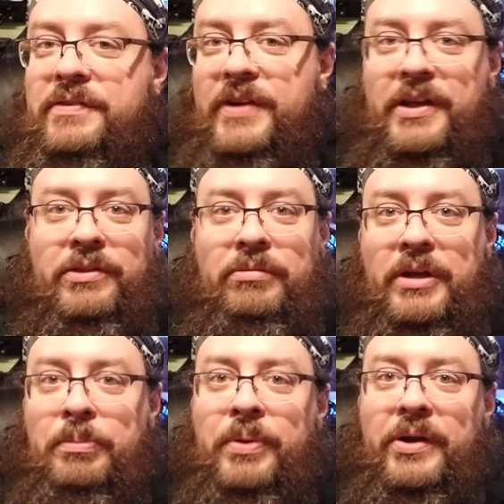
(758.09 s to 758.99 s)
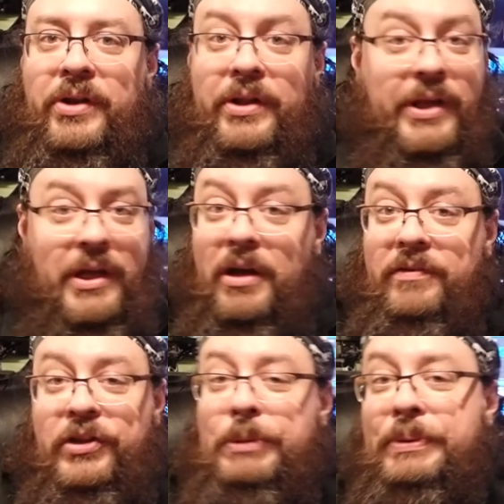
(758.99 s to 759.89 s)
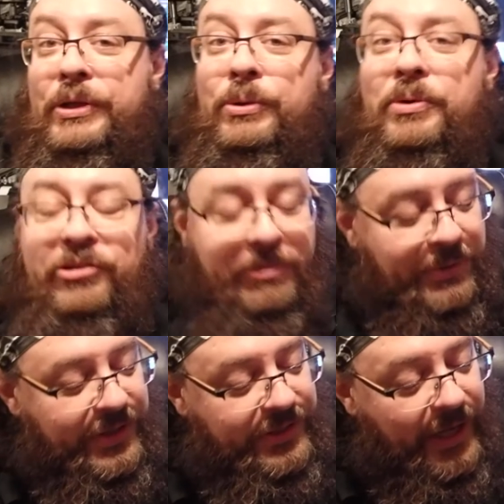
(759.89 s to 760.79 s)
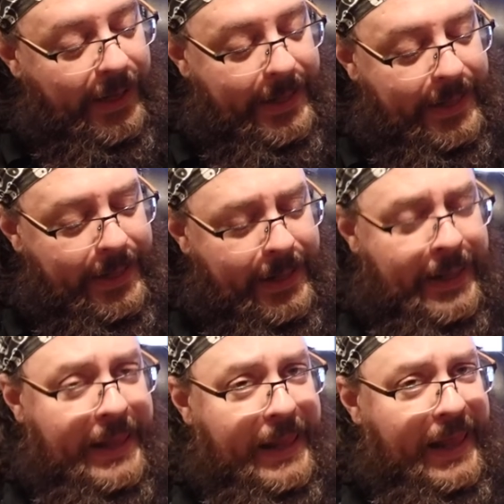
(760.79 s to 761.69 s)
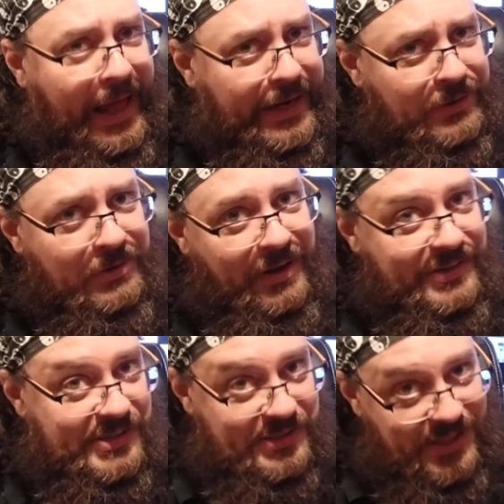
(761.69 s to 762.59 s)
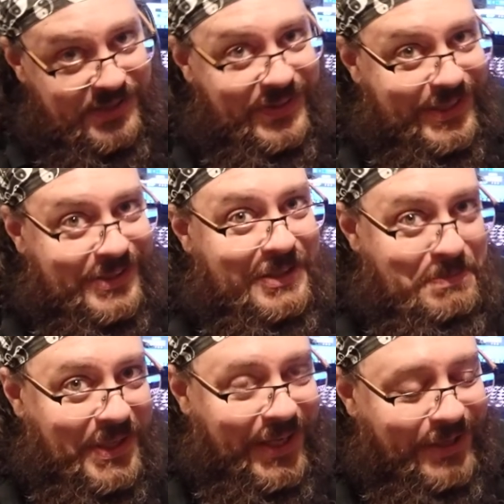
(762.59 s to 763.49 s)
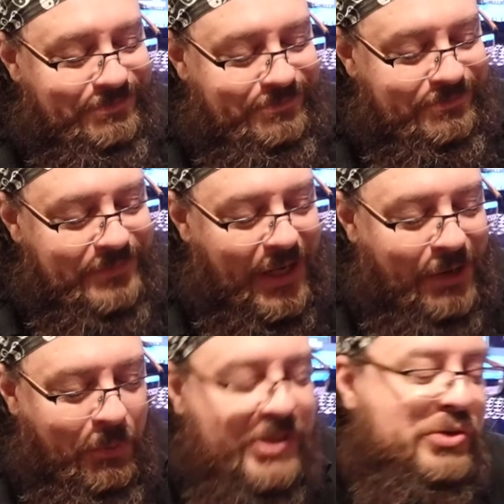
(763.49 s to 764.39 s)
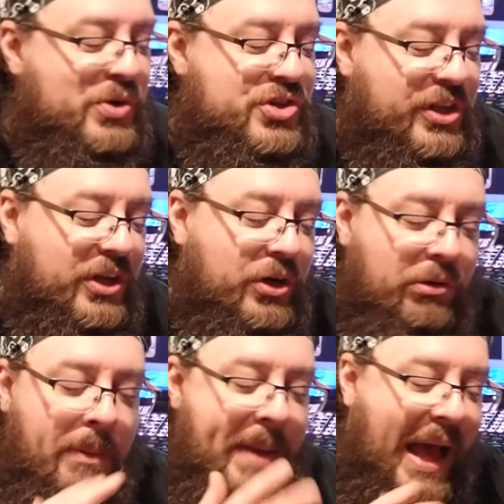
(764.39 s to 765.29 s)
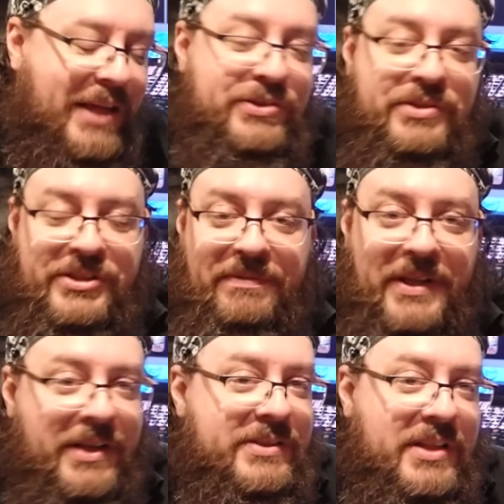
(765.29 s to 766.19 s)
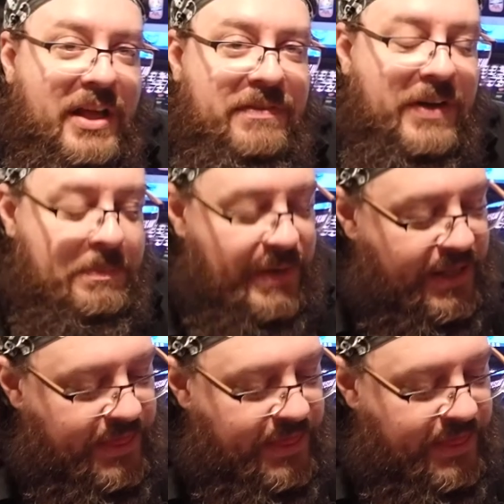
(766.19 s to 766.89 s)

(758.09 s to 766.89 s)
if I can 3D print it, like out of TPU or something like that. I don't know how successful that's going to be yet. I was originally going to do a mask or something else to that effect, but I